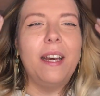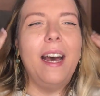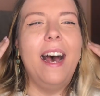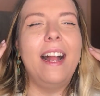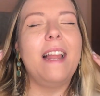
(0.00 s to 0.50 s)

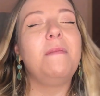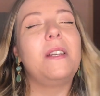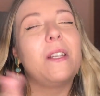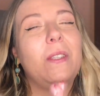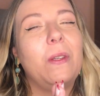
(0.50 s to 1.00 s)
Let me
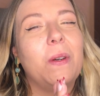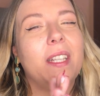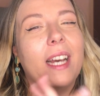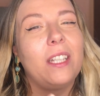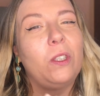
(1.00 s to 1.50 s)
just do a
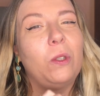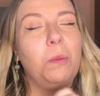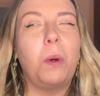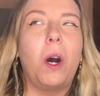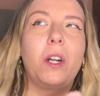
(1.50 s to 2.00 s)
nice
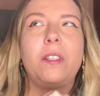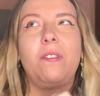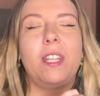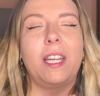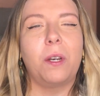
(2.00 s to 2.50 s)
2-part
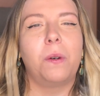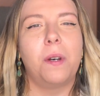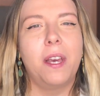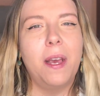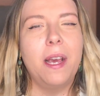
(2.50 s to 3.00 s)
video.
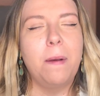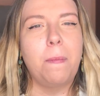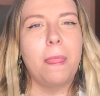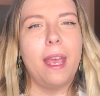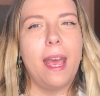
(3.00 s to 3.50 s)

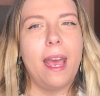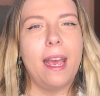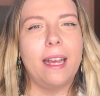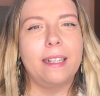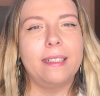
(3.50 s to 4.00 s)

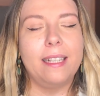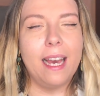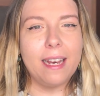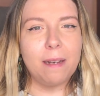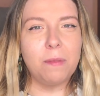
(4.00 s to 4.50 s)
And
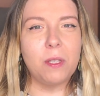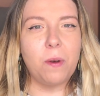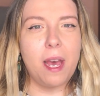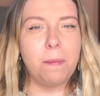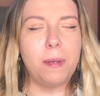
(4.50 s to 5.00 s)
yeah, I'm
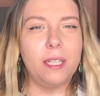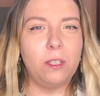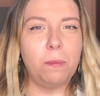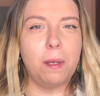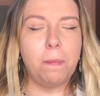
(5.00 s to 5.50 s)
so happy
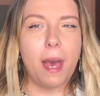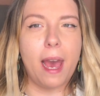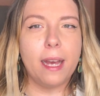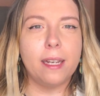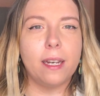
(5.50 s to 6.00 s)
to be
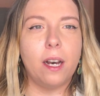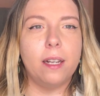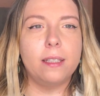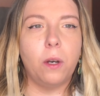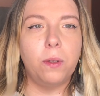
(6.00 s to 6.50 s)
back.
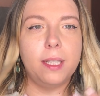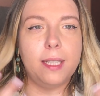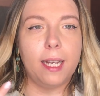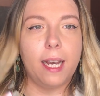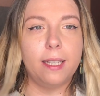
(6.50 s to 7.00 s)
The only
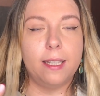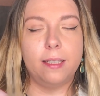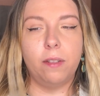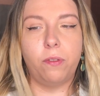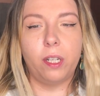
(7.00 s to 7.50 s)
thing I did
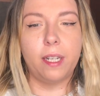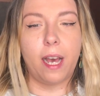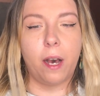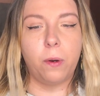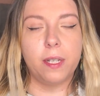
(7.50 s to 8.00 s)
different
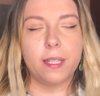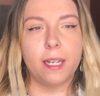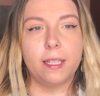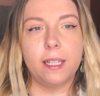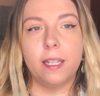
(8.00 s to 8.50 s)
now is I
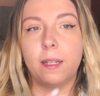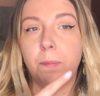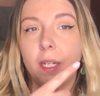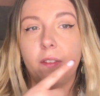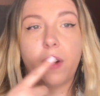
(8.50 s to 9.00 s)
did a
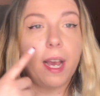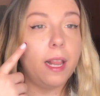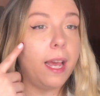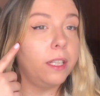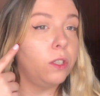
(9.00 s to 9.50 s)
bit of
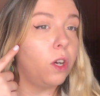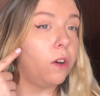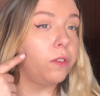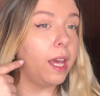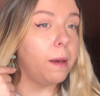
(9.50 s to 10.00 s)
eyeliner
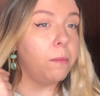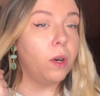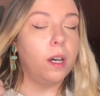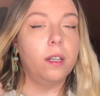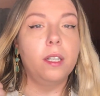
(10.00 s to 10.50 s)
off
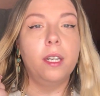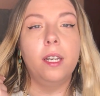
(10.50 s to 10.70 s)
camera.